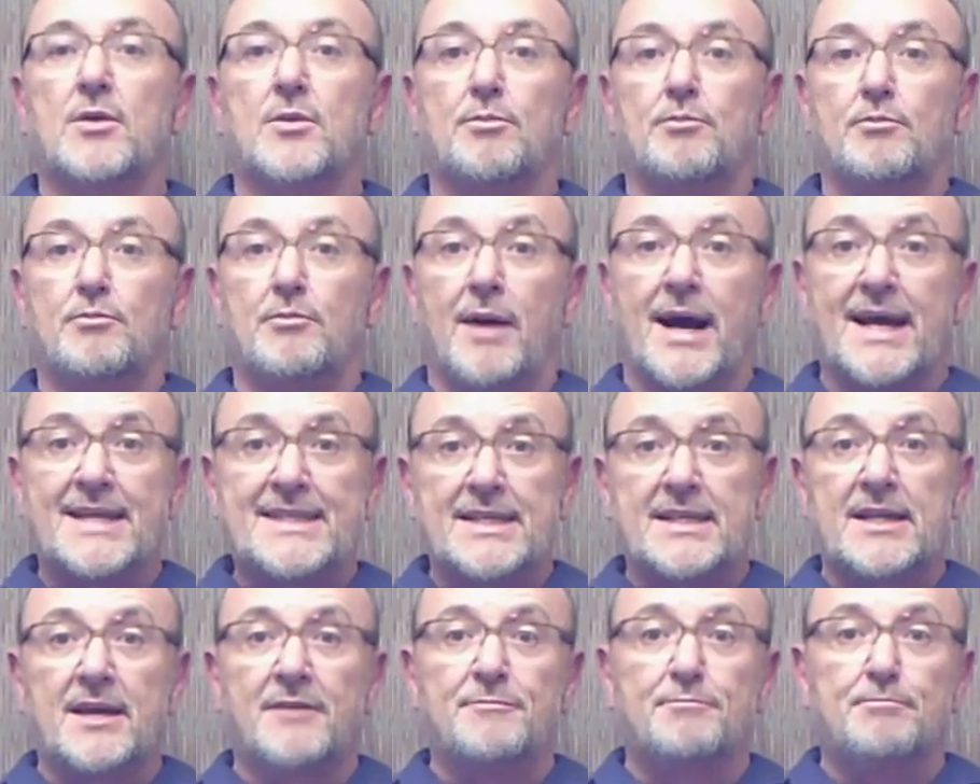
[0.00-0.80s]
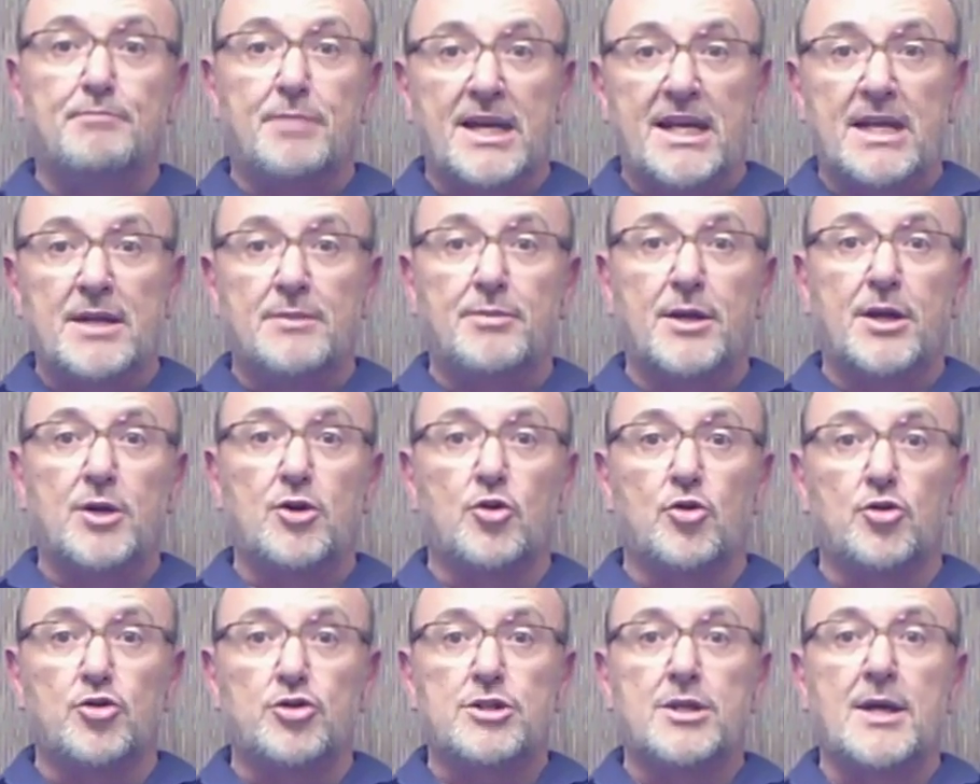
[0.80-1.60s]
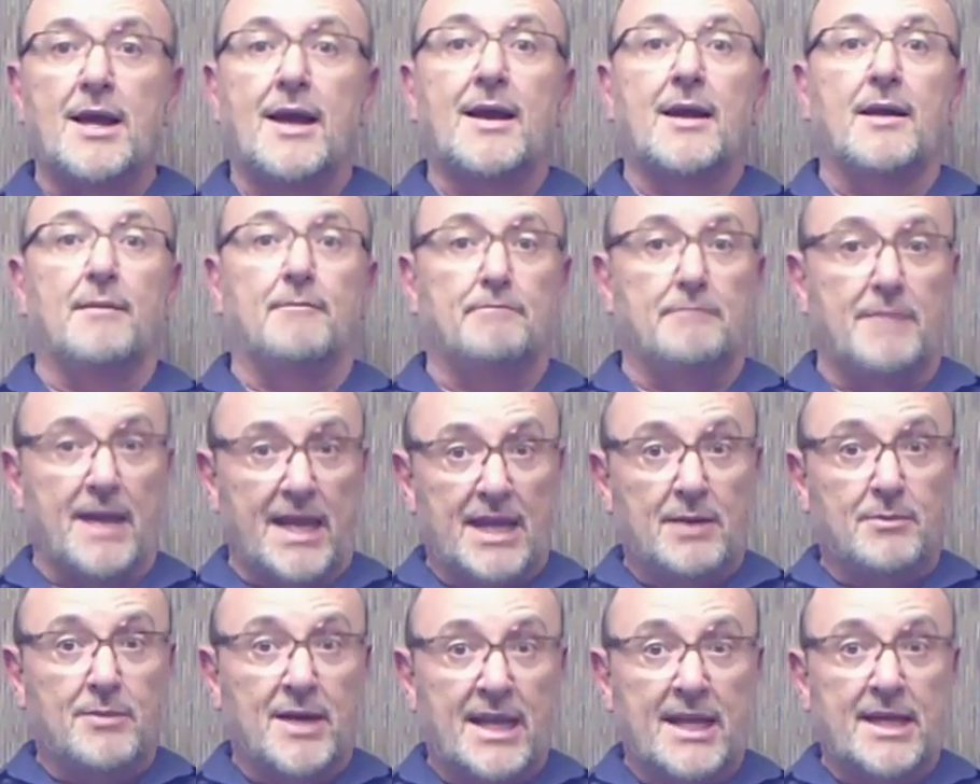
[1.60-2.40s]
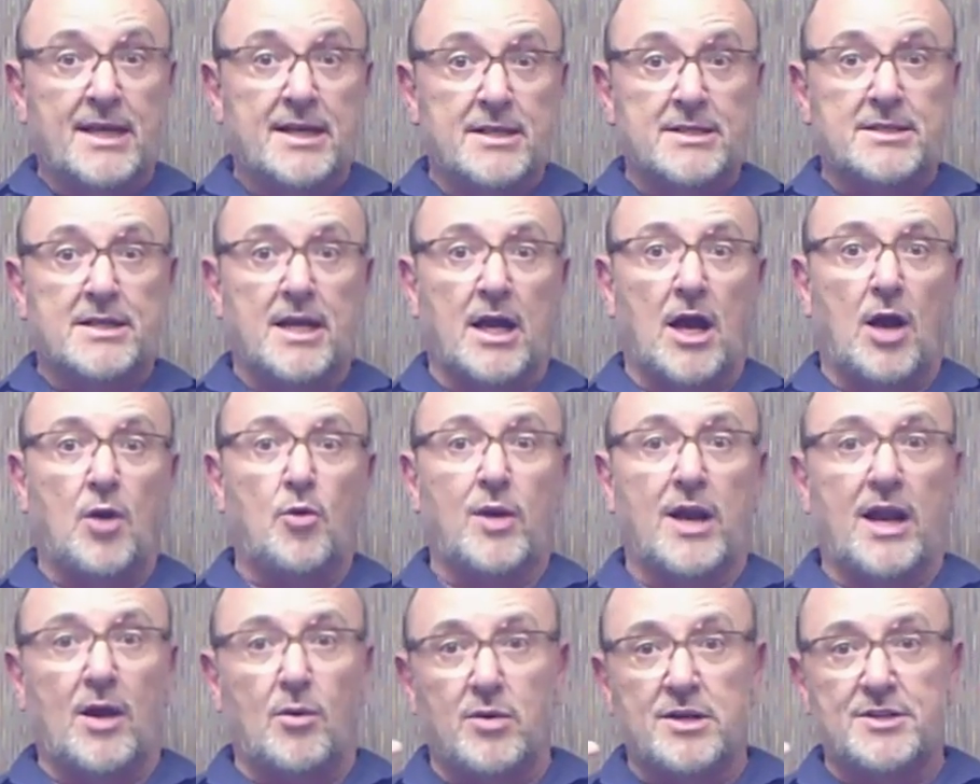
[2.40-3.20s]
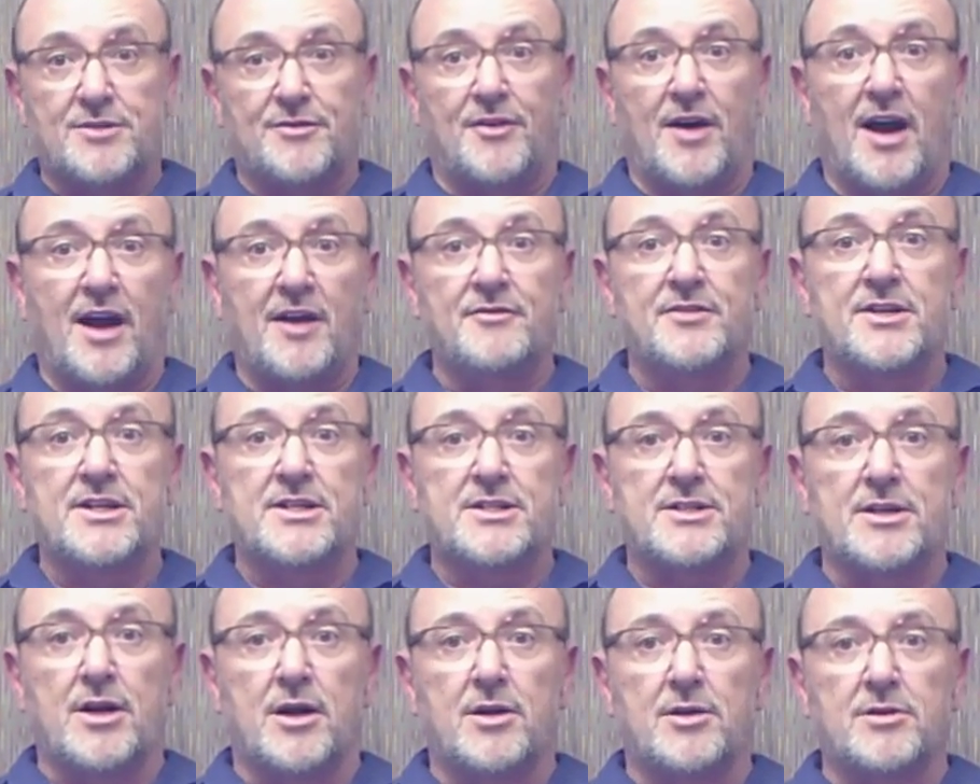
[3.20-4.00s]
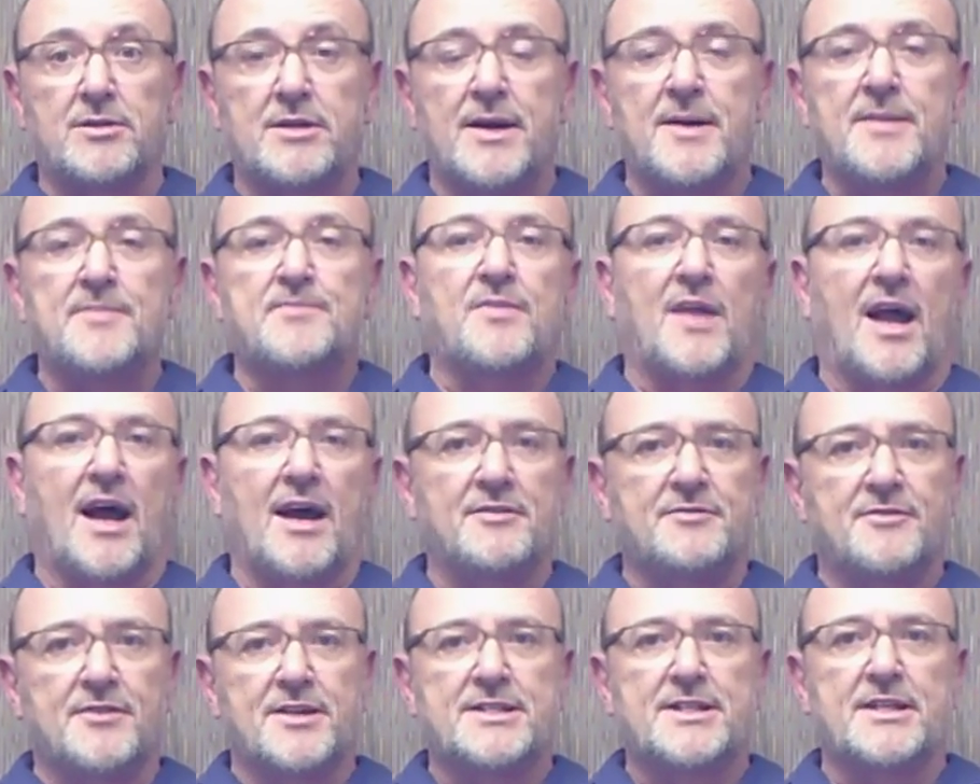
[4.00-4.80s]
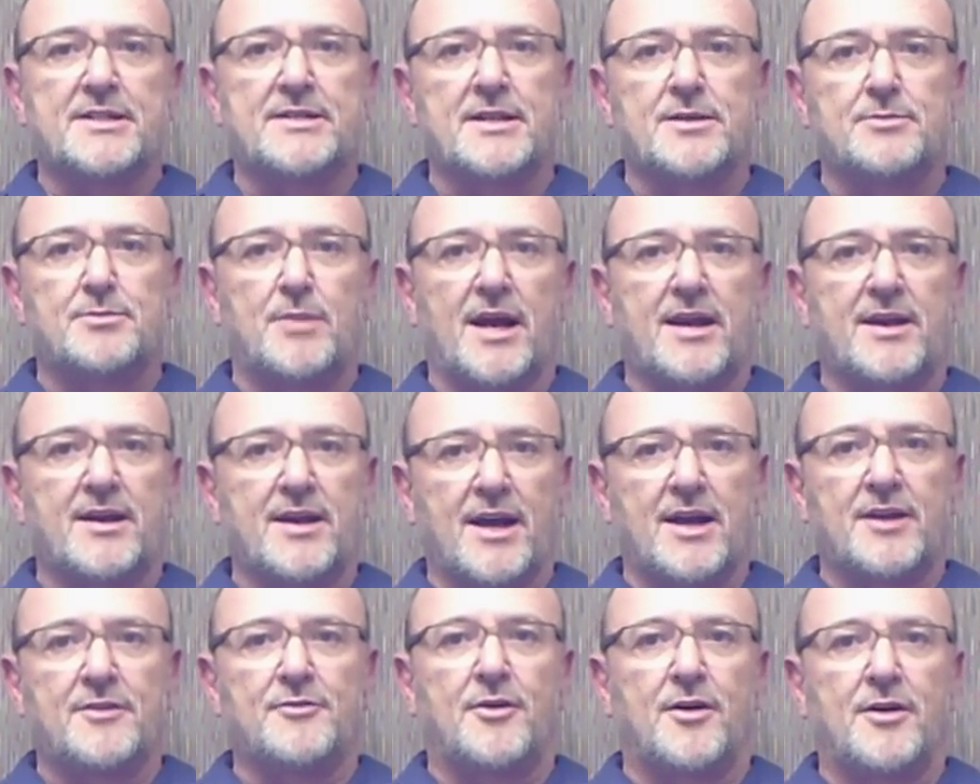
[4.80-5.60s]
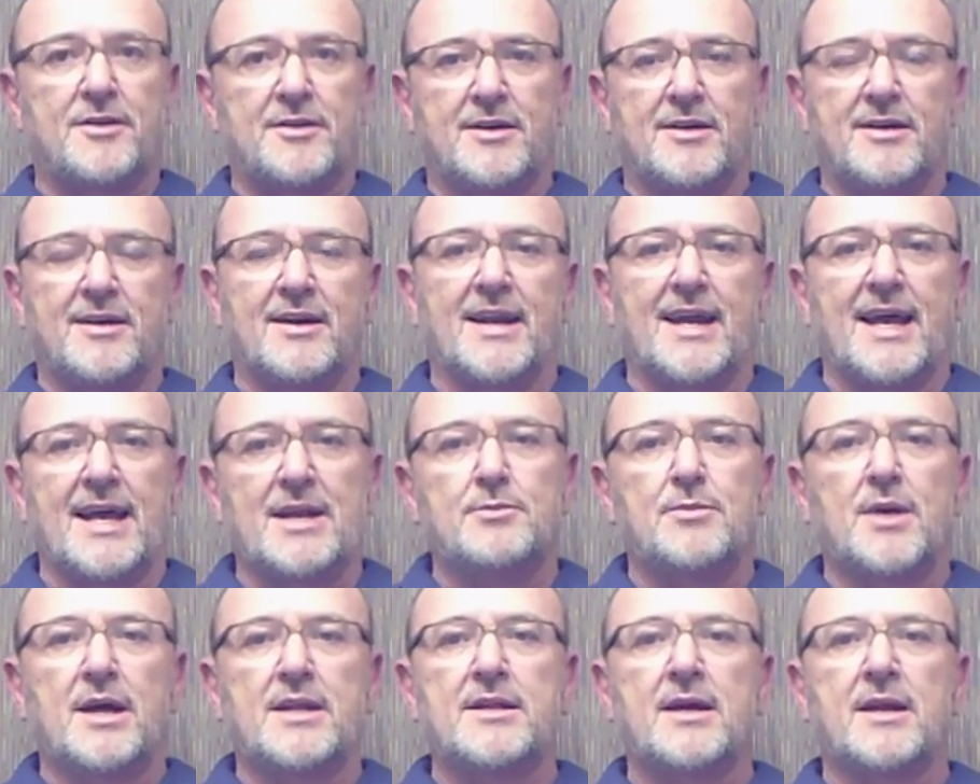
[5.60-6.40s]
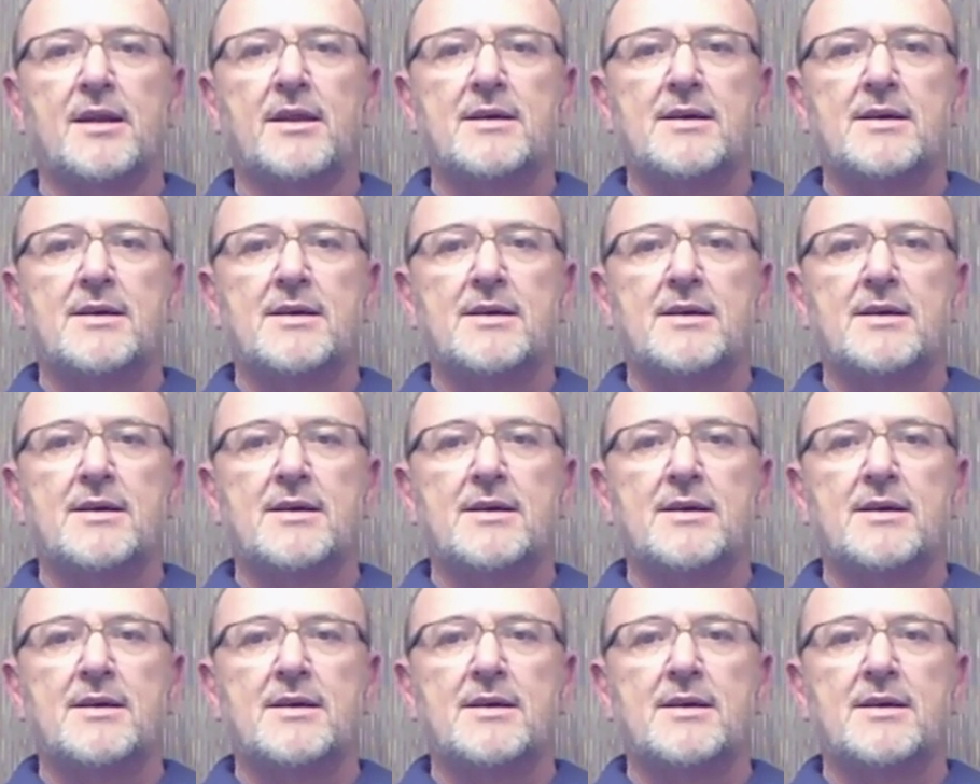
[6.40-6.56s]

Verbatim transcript: Might it have been because many, many years ago, when I was five years old, I visited my grandfather and grandmother.